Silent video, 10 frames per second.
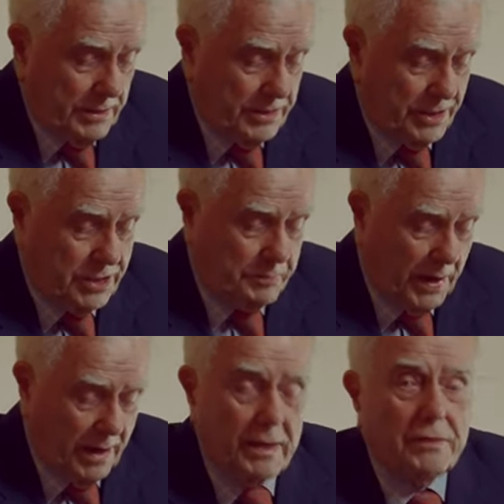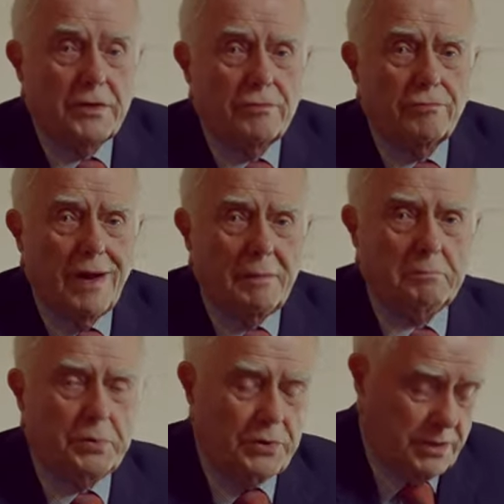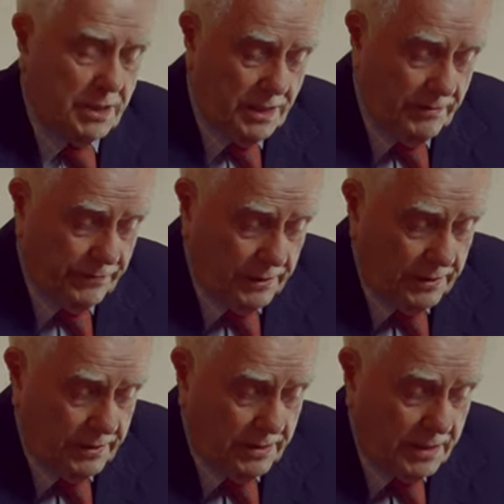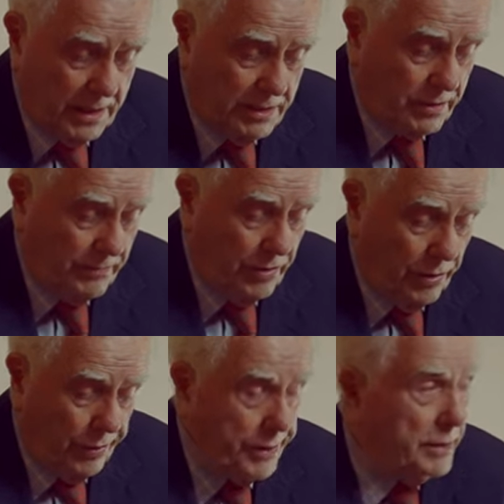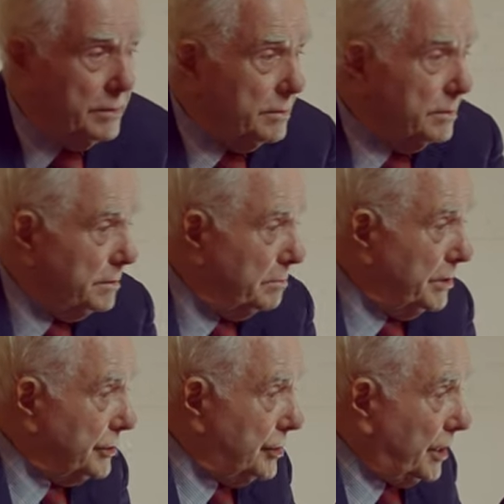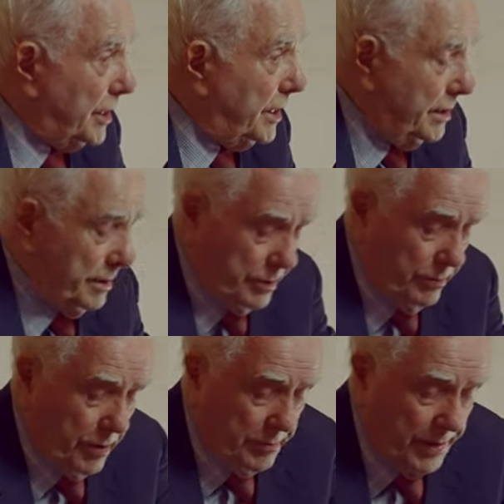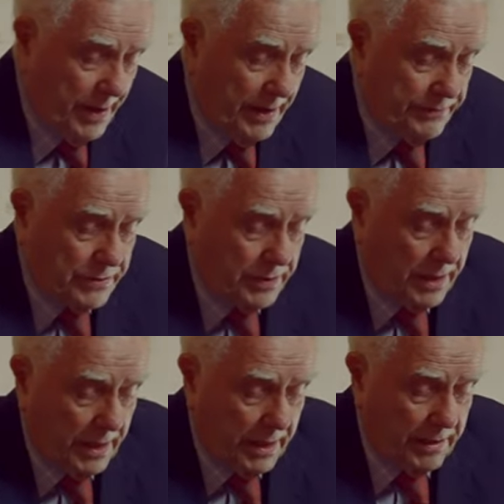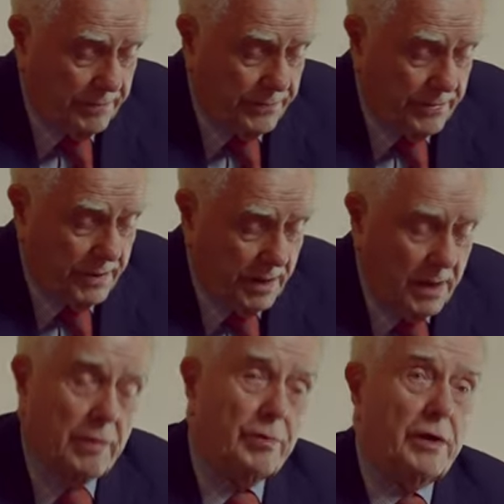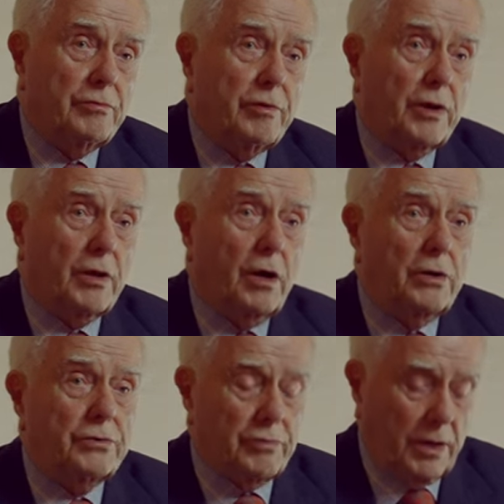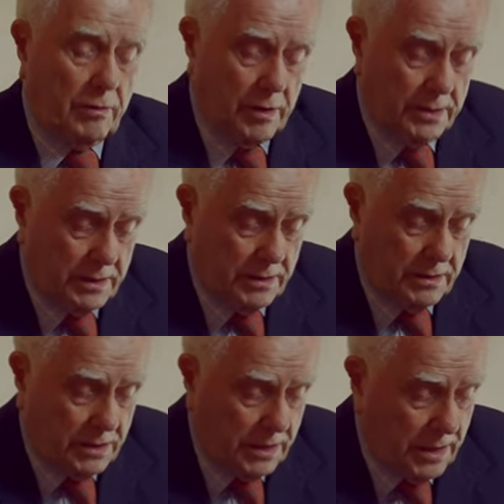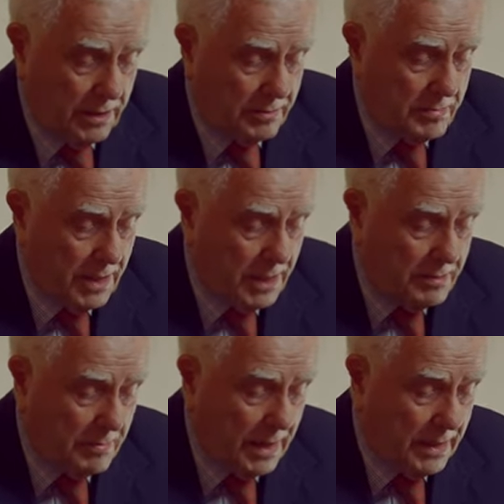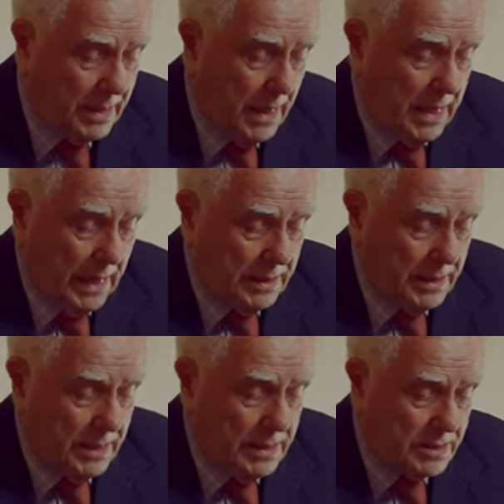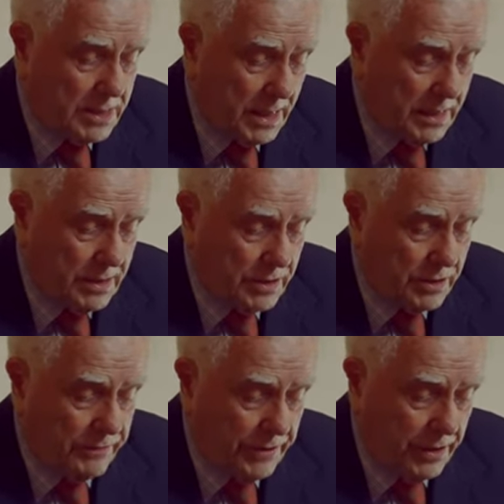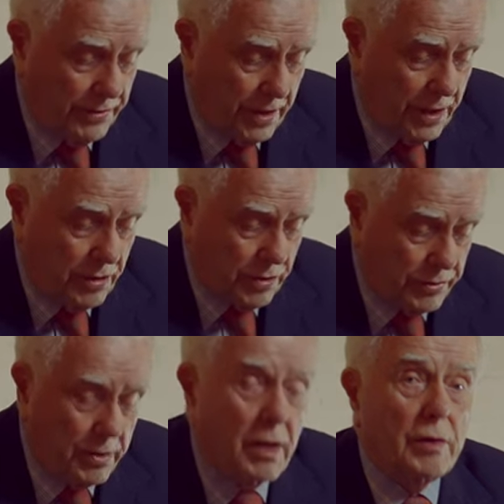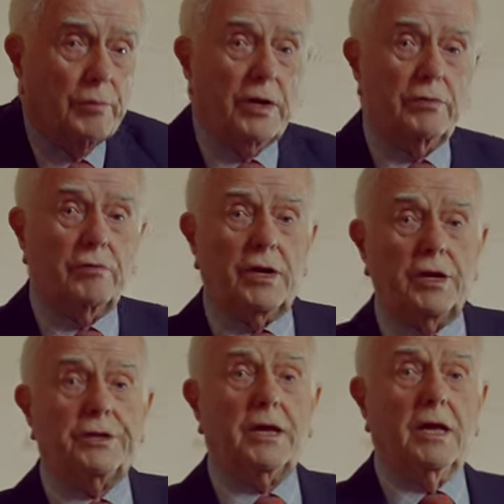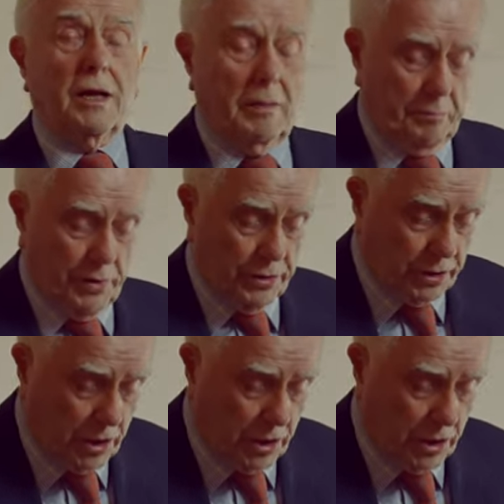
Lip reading: Despite the rampant evil in the days of Noah, much akin to what we have today, when God regretted that he had made man and he intended to flood the earth, we read, But